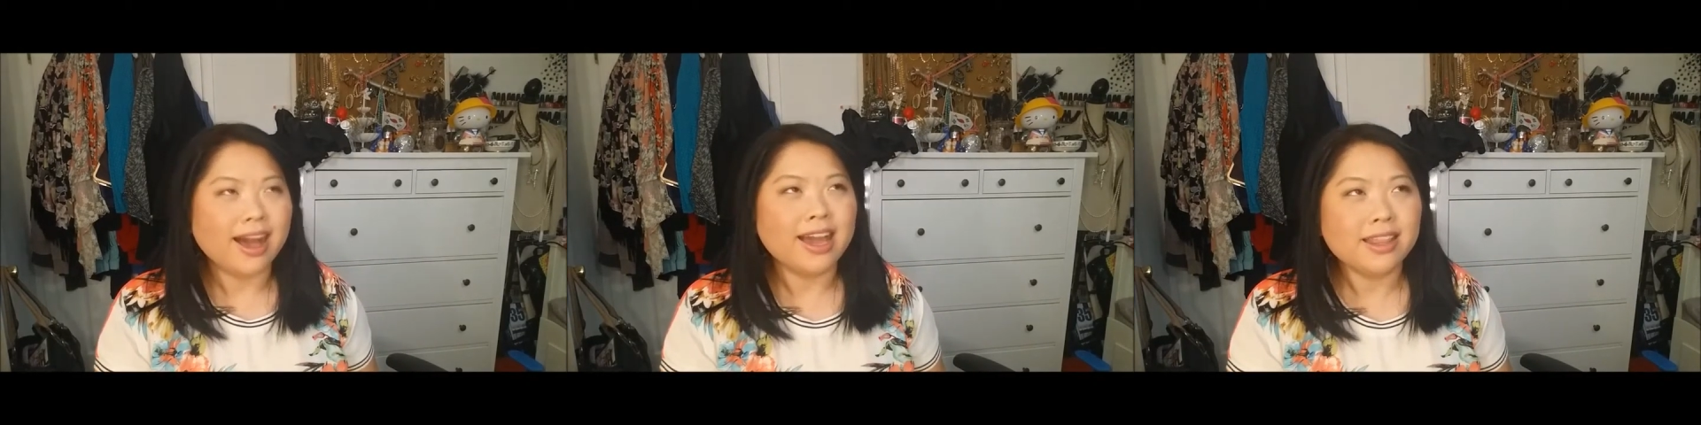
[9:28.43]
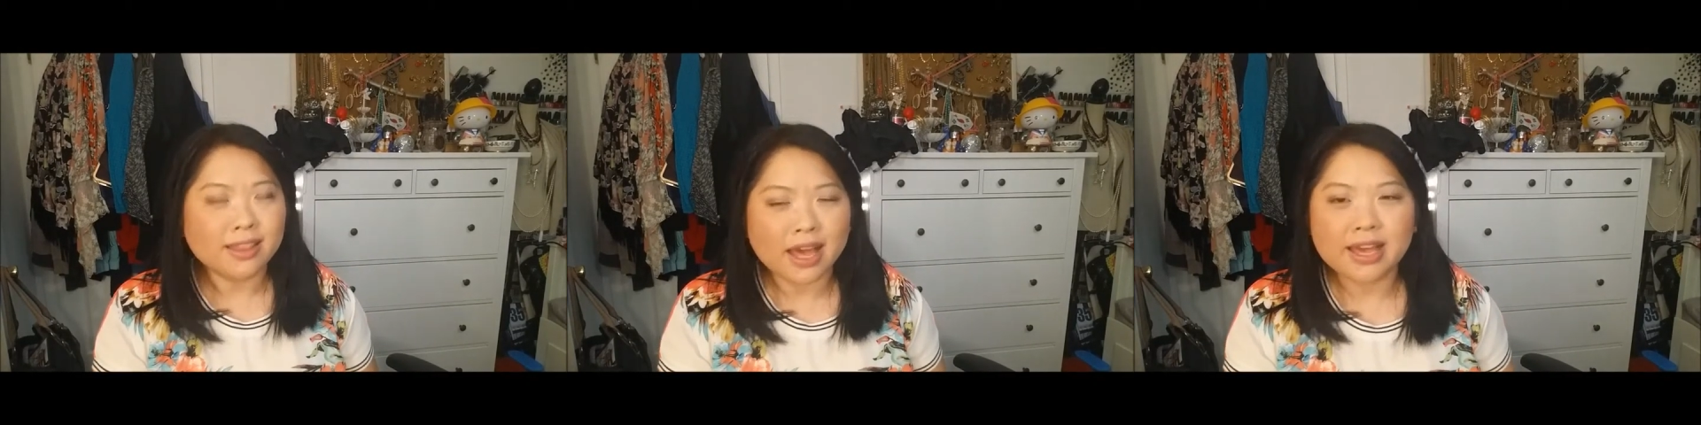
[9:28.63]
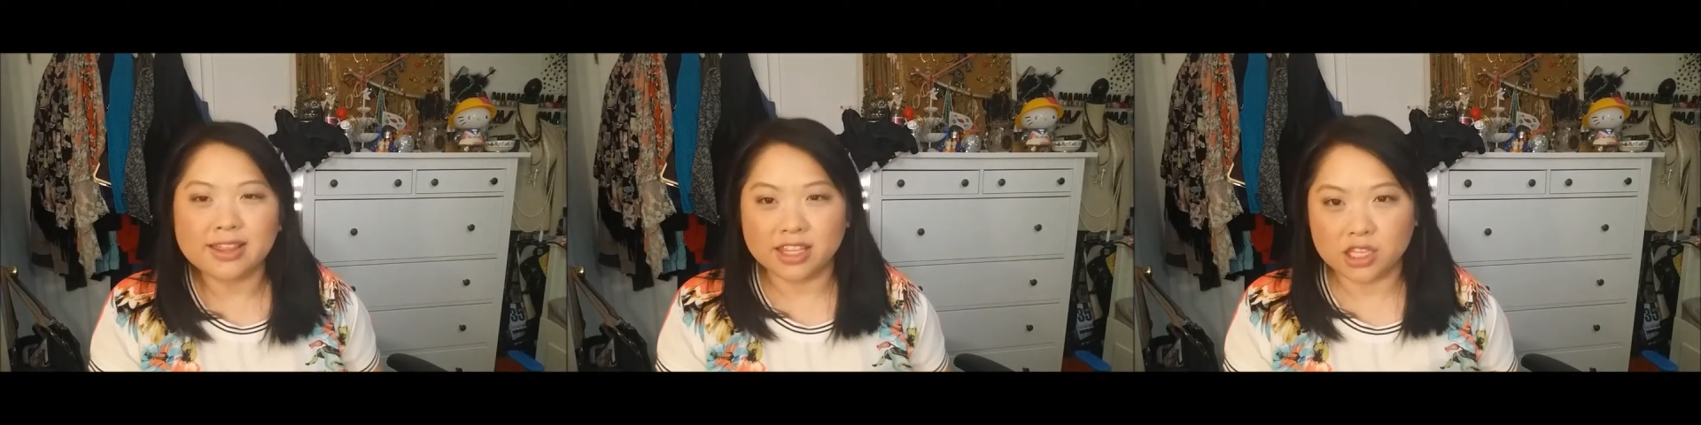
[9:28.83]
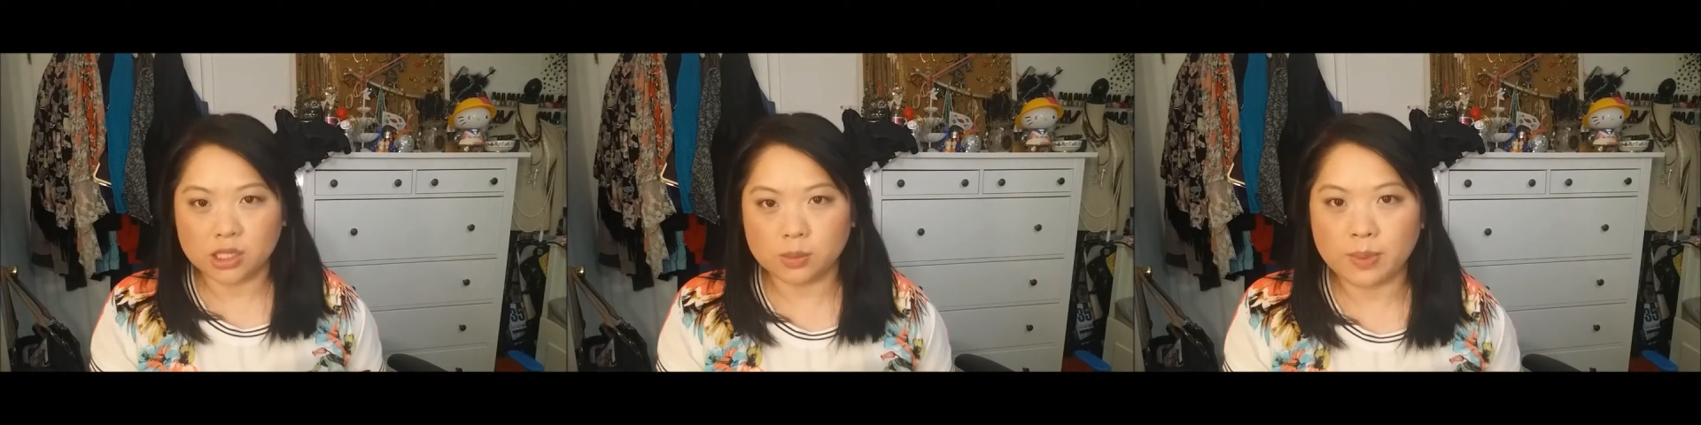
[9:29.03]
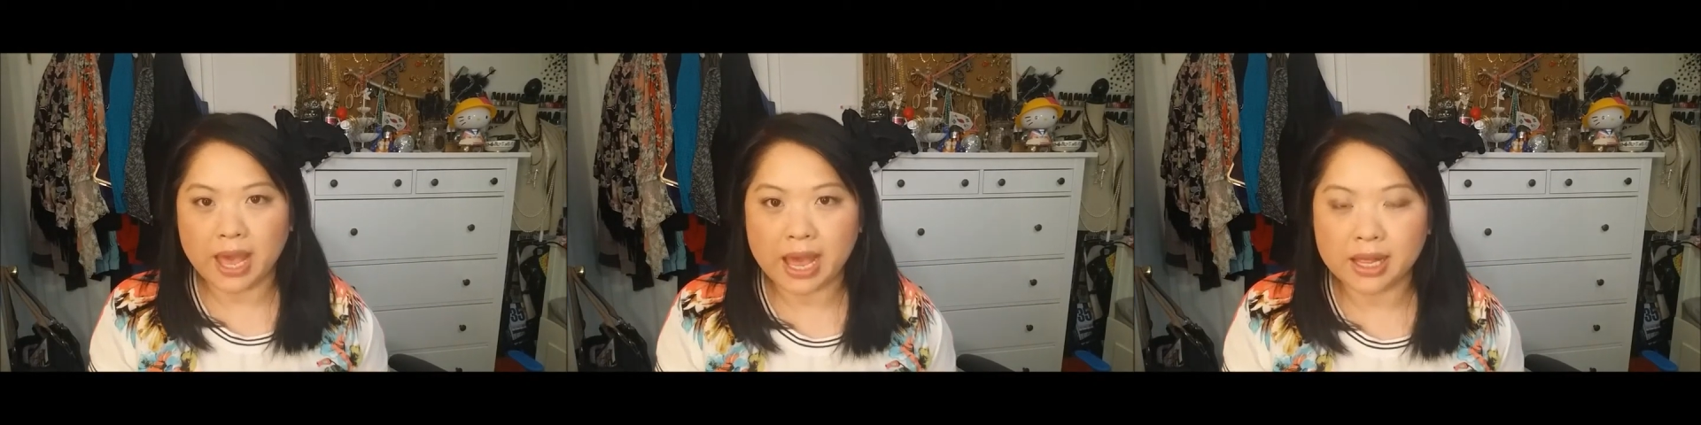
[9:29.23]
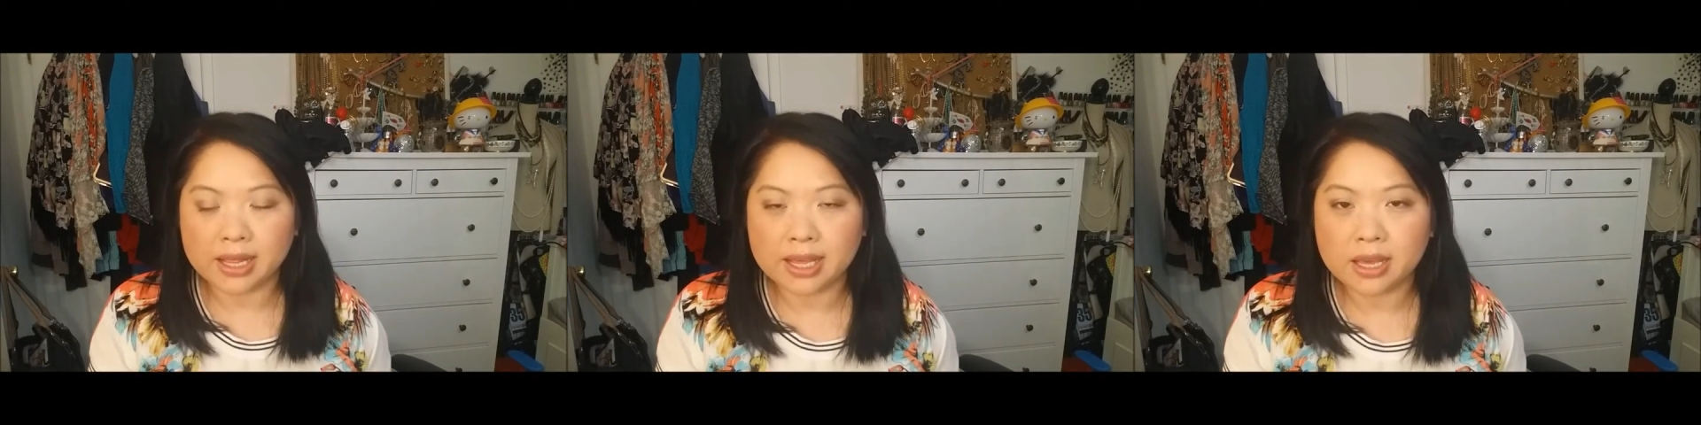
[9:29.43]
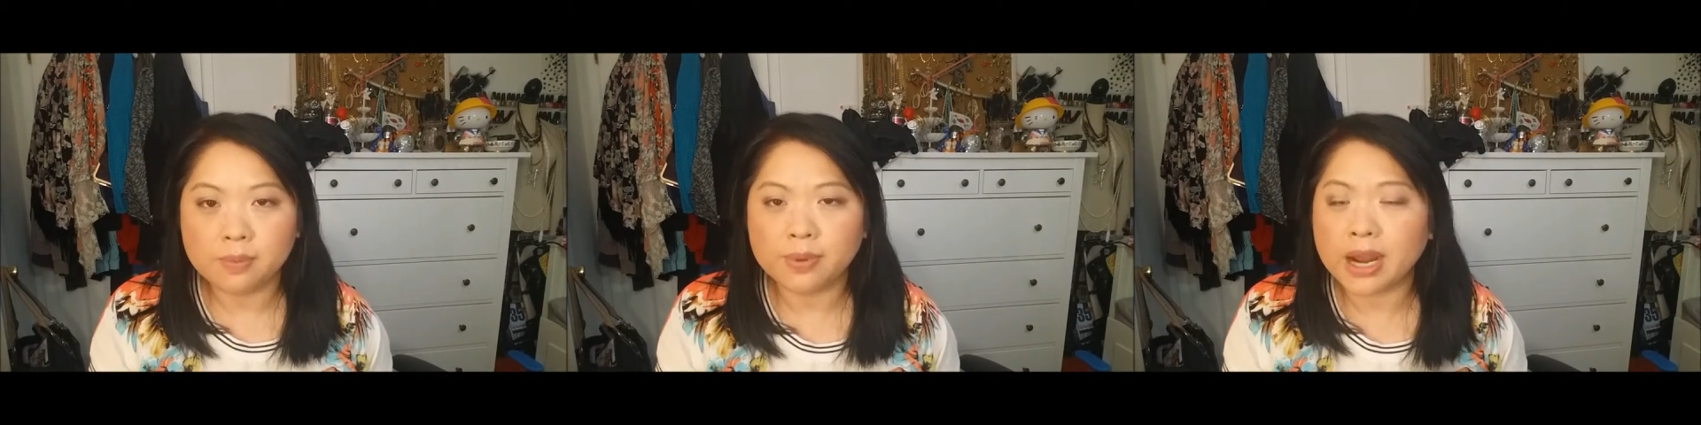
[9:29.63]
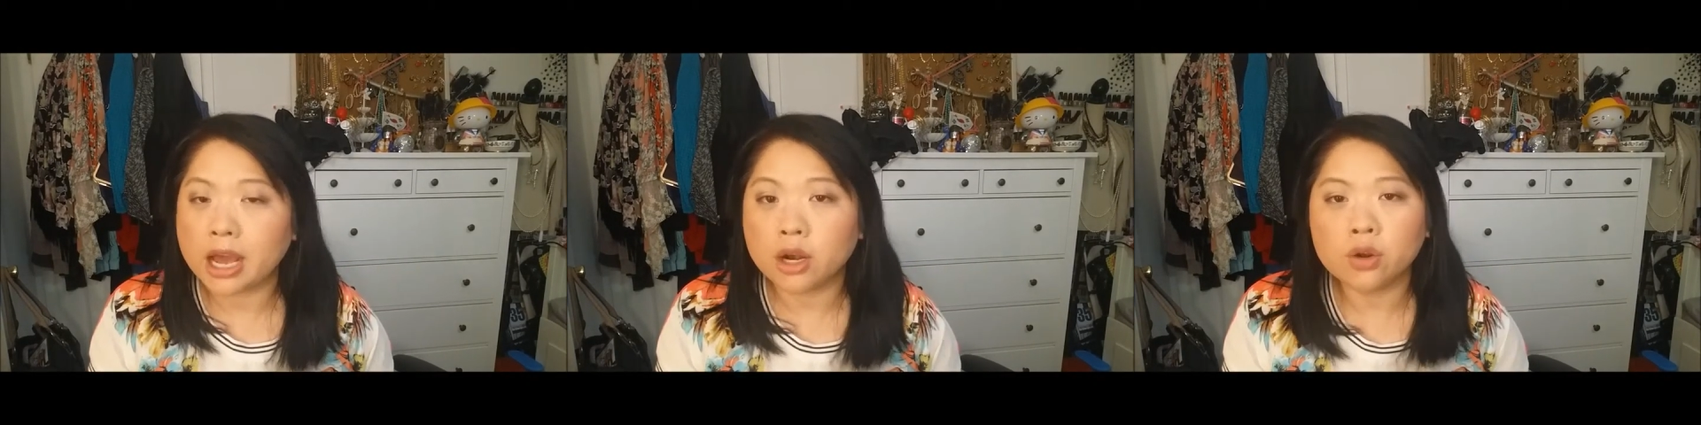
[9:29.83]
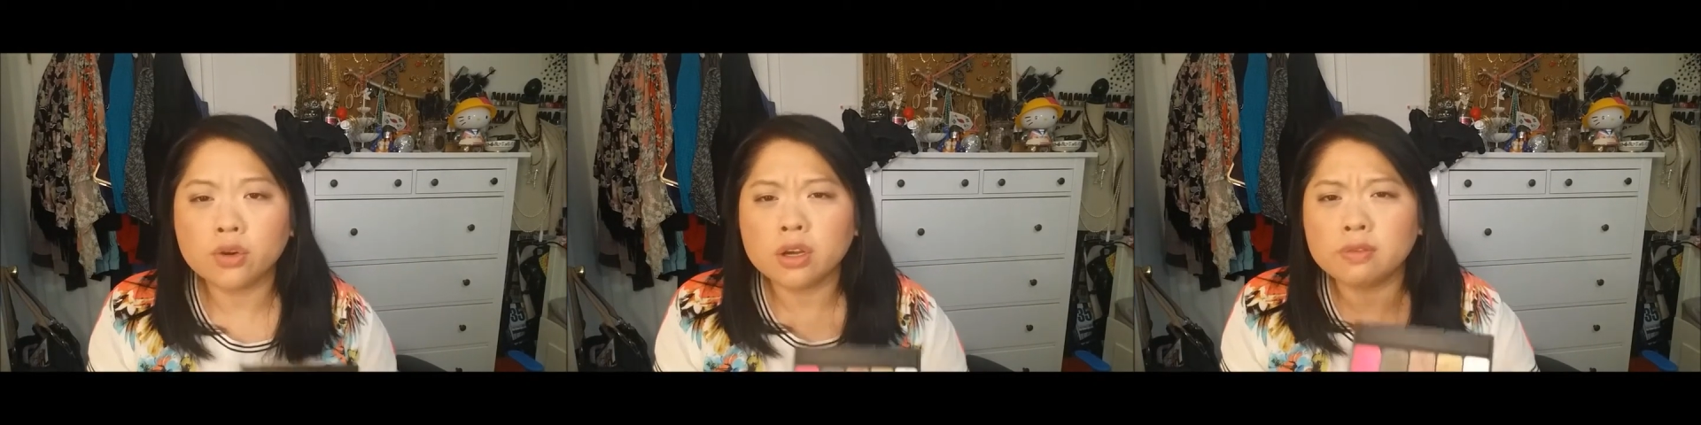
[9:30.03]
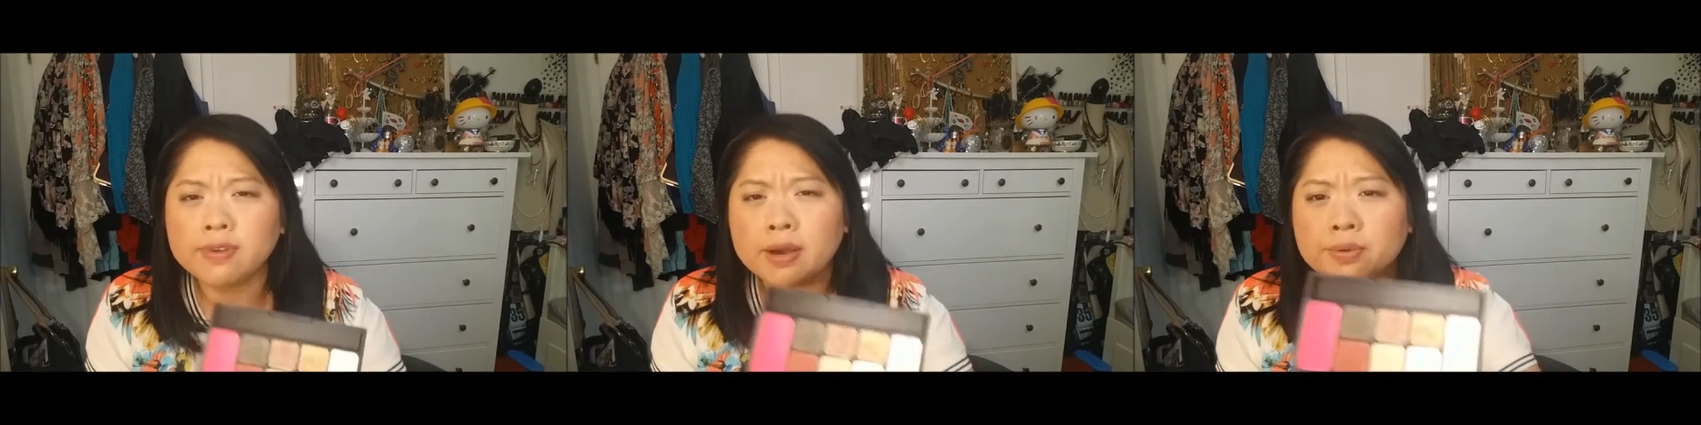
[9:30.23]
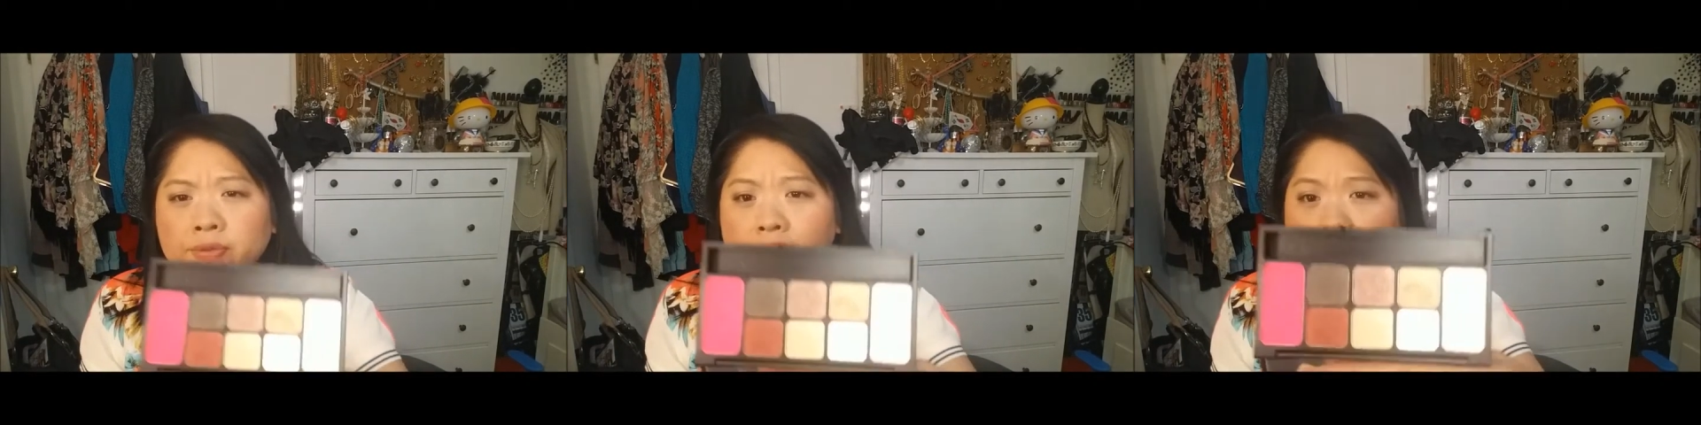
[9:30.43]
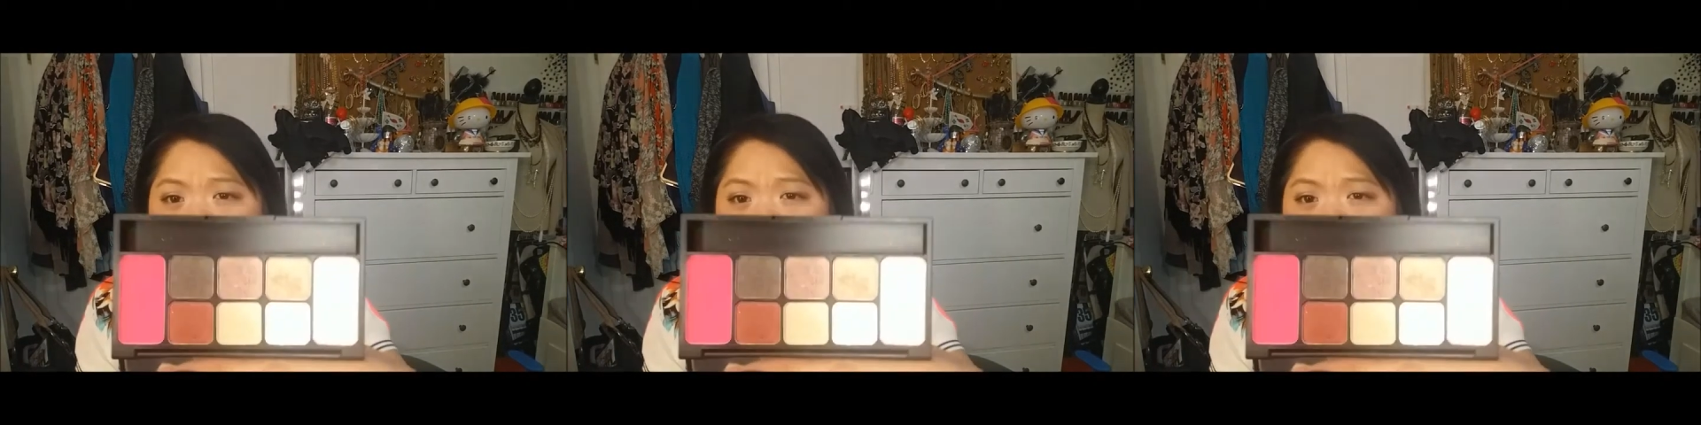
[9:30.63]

I like this palette, but I don't know if I would